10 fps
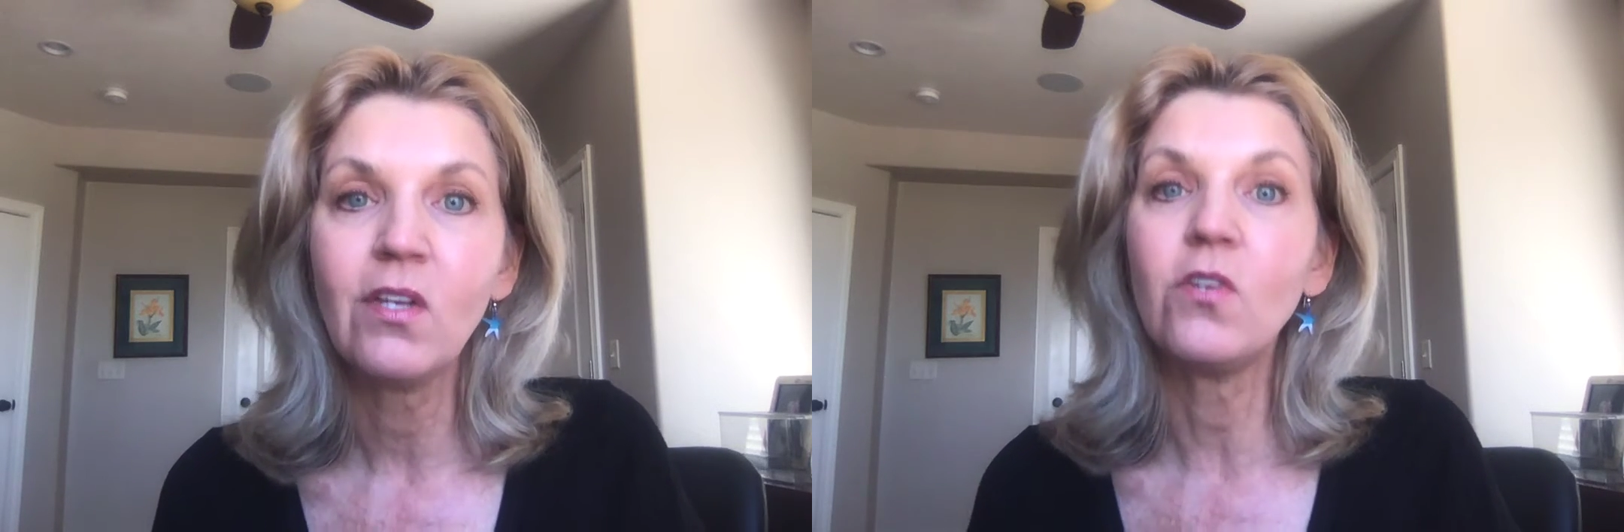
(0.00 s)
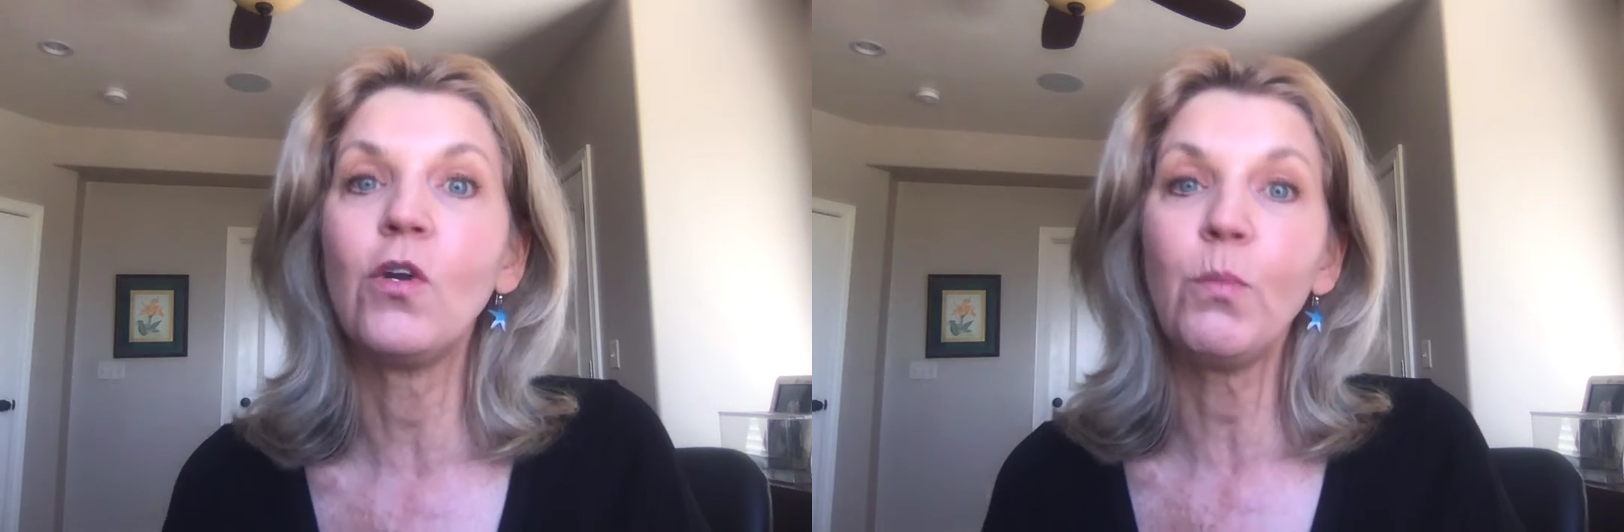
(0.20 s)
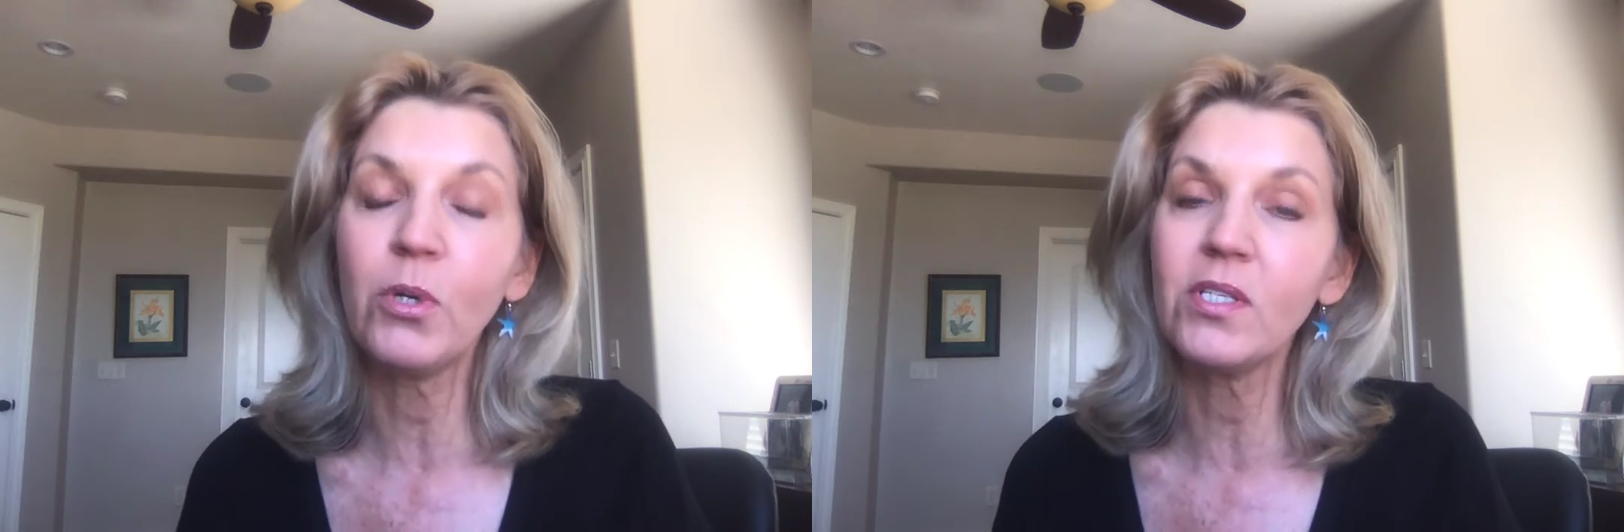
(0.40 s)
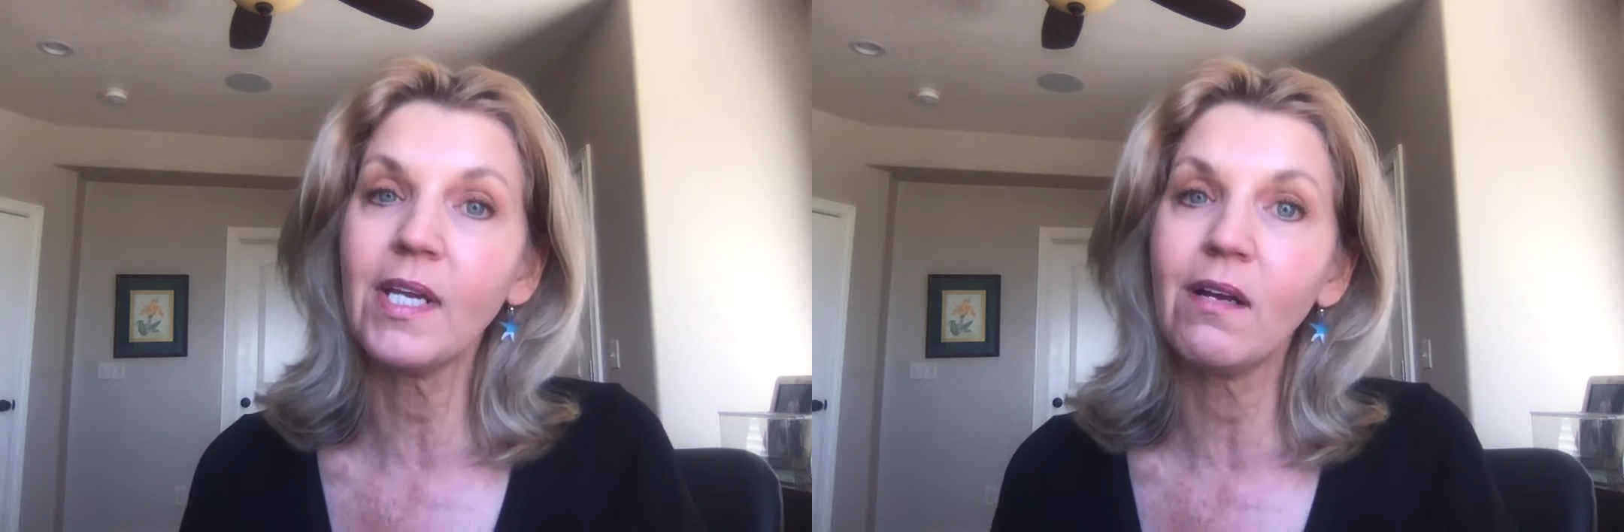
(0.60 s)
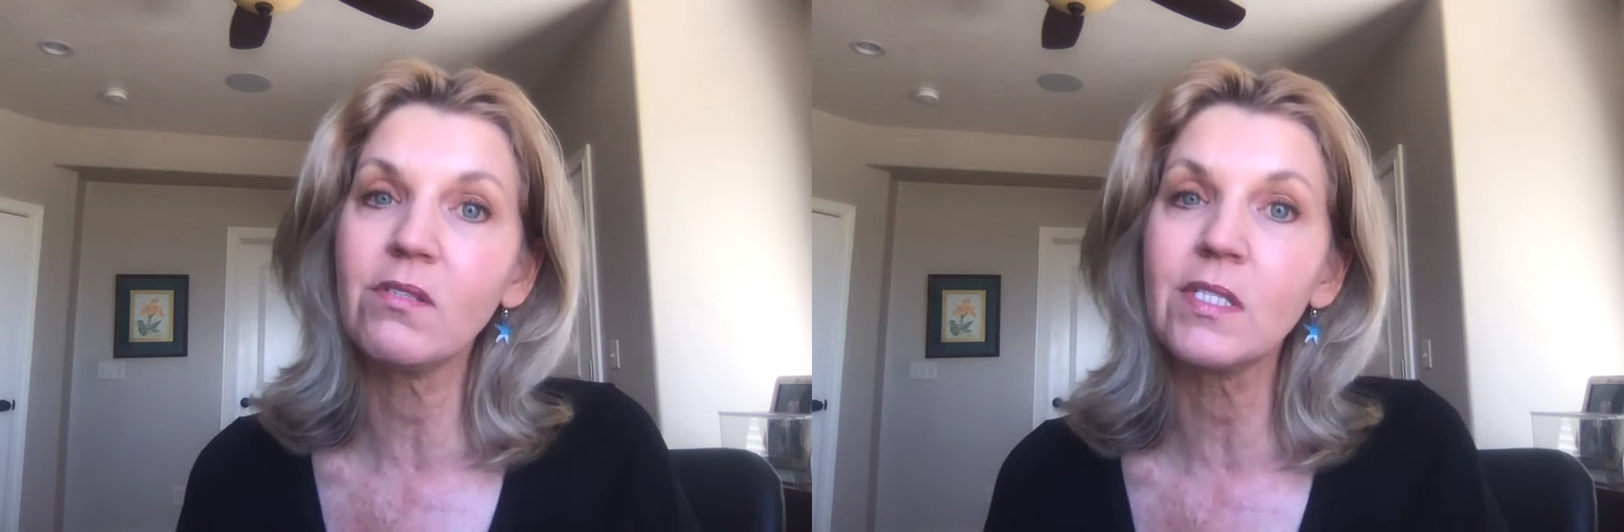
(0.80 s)
No put
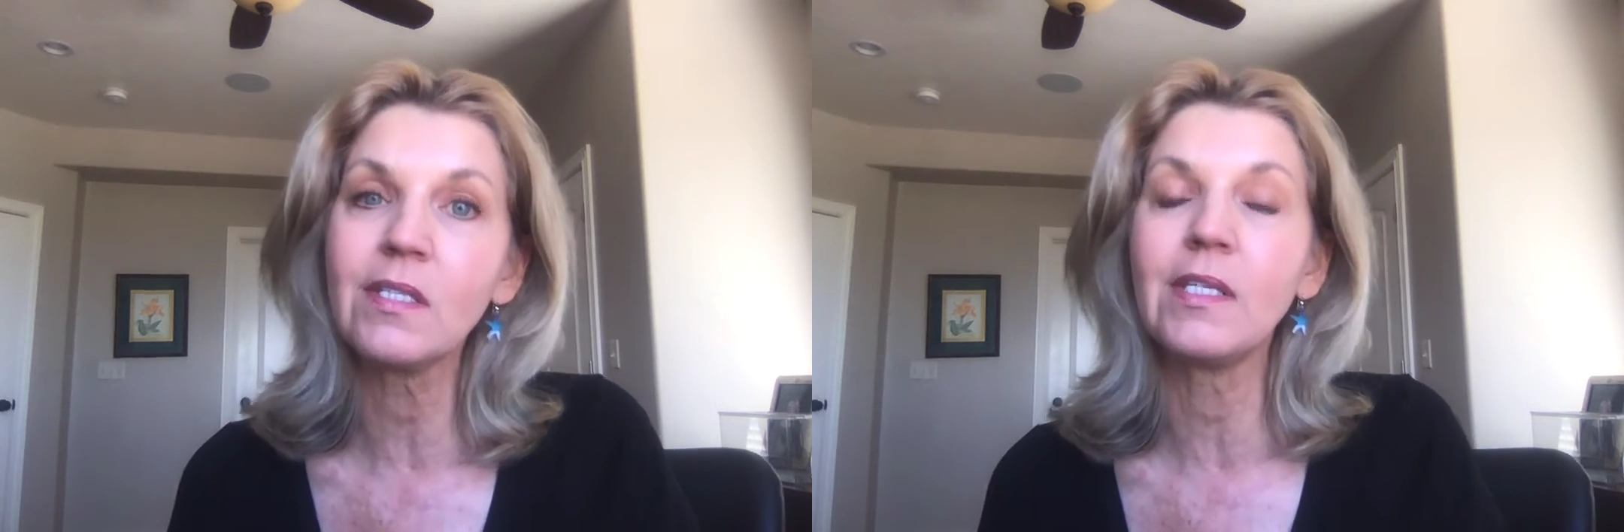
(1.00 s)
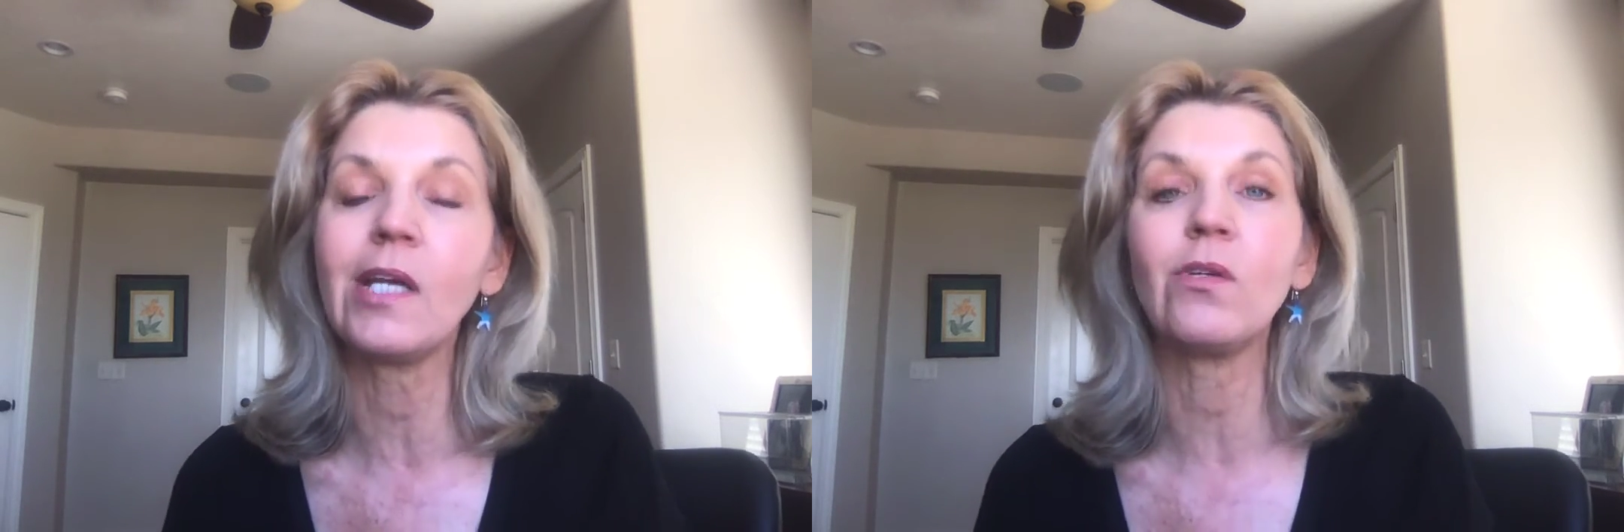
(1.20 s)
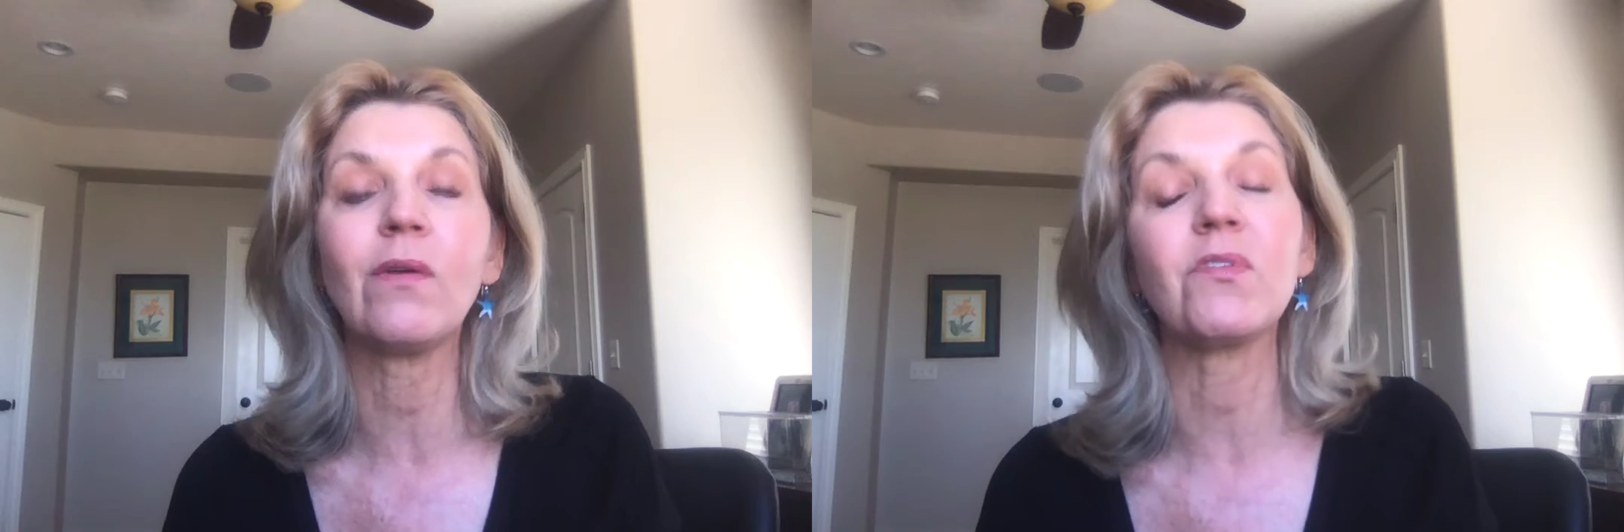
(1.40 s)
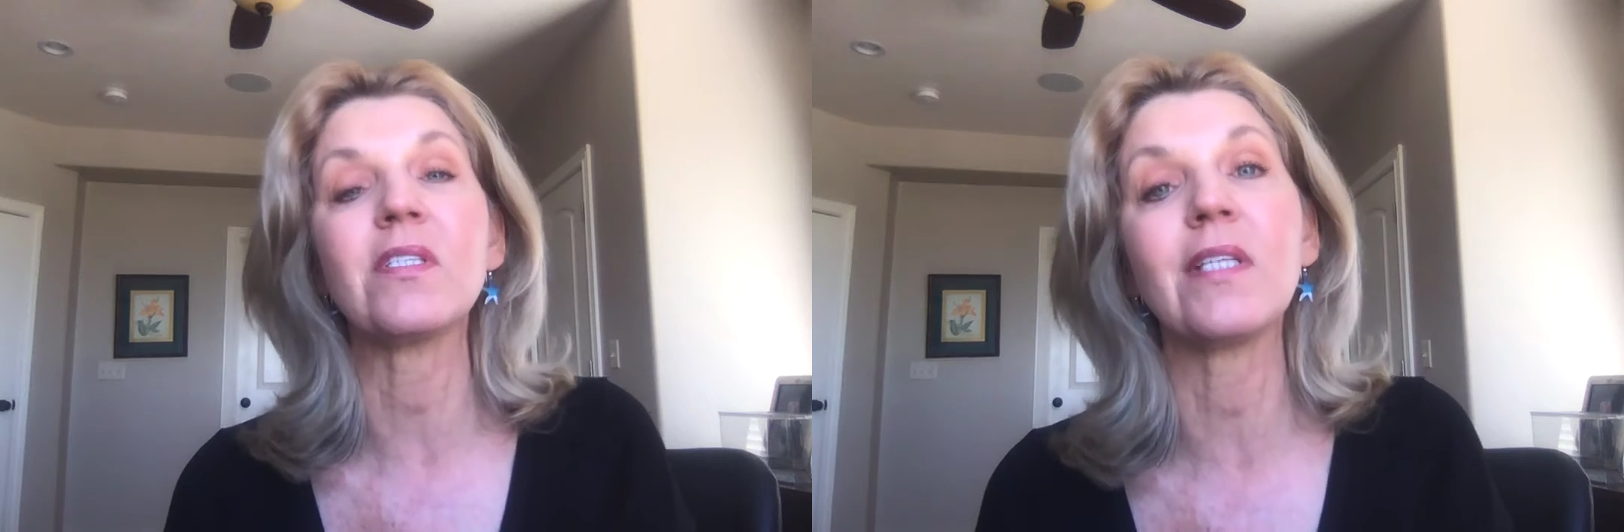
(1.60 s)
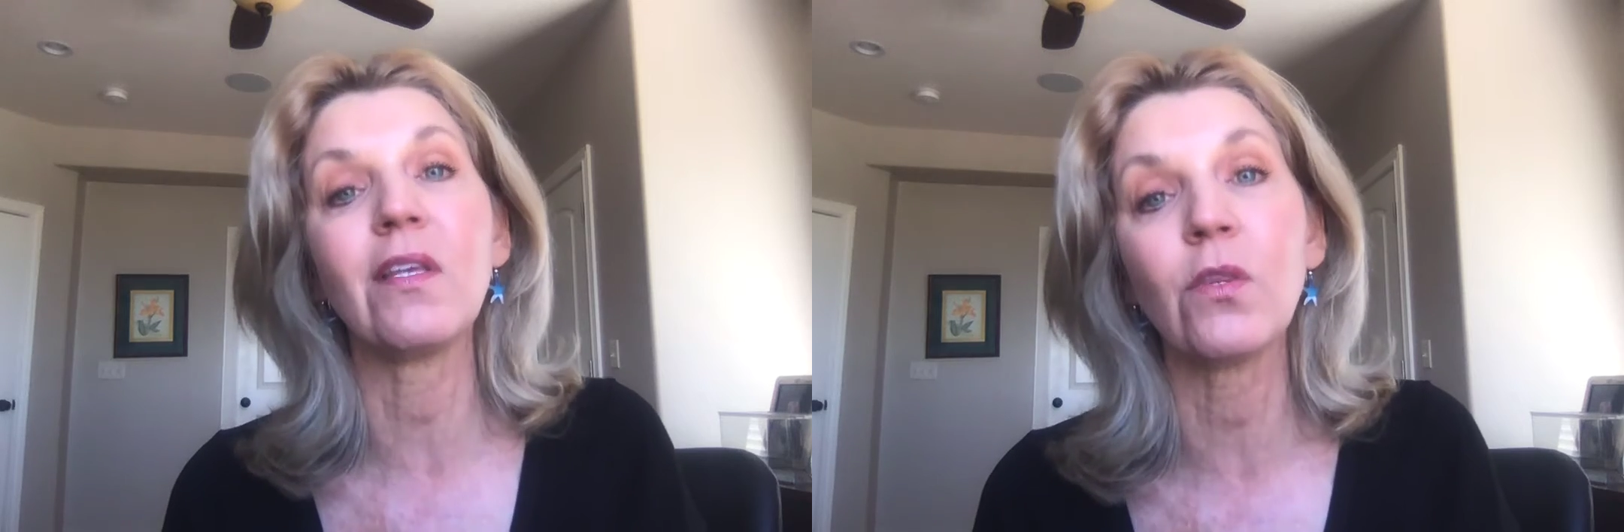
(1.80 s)
downs, now you have to say